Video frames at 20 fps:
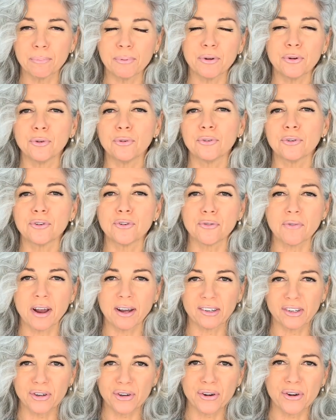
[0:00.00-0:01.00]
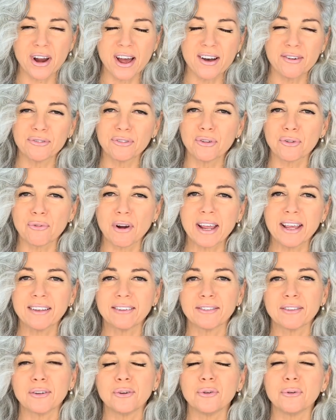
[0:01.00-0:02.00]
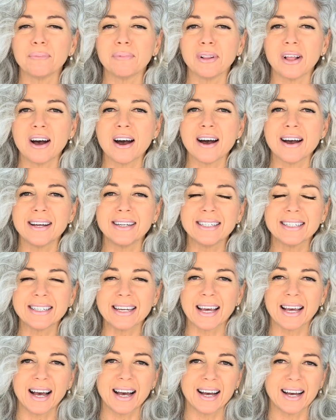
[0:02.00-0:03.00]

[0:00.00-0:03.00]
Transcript: producer director of Gray is the New Blonde.